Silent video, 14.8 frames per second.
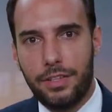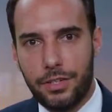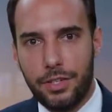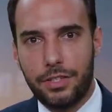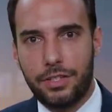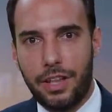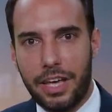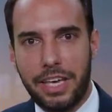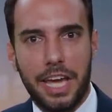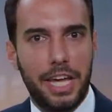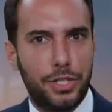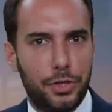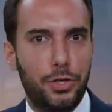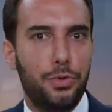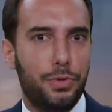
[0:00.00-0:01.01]
Just like a
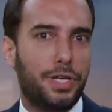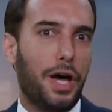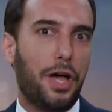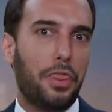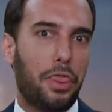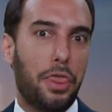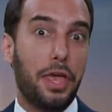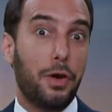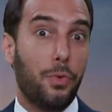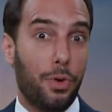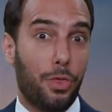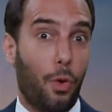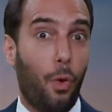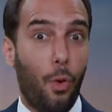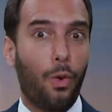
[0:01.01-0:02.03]
two-ton thing
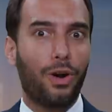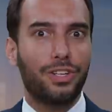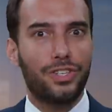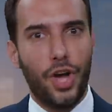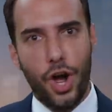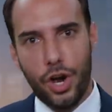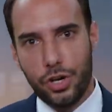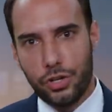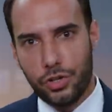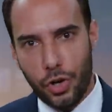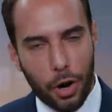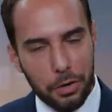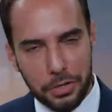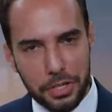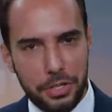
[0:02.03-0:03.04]
with horns
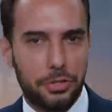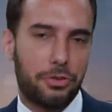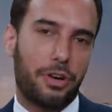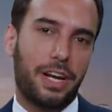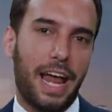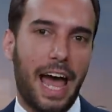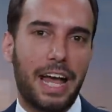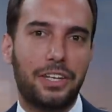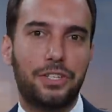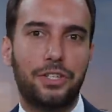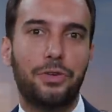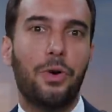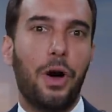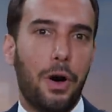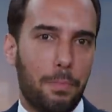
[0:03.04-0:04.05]
charging straight at
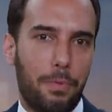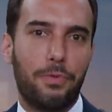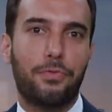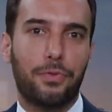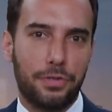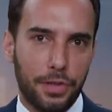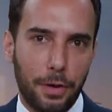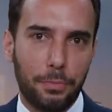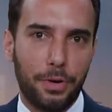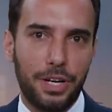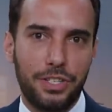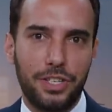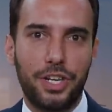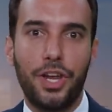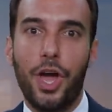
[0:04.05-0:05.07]
you, but for some
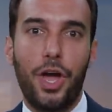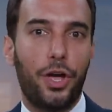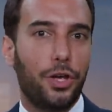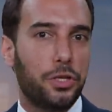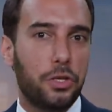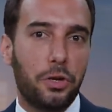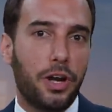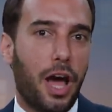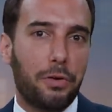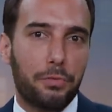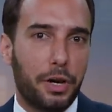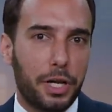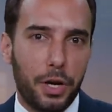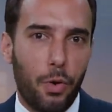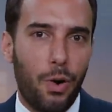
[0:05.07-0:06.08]
reason, you're not
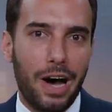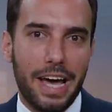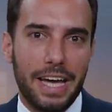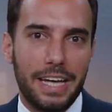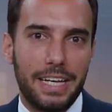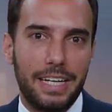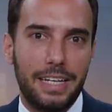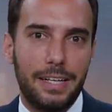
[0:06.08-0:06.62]
running away.